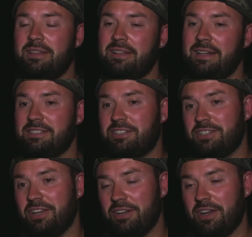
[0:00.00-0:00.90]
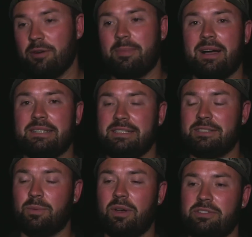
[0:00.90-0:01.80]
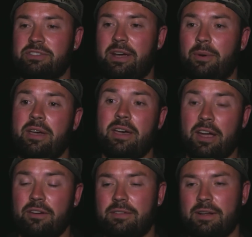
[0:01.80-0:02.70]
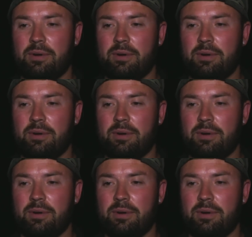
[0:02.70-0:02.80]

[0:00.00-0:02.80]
than it is to turn no bites into 1. So hopefully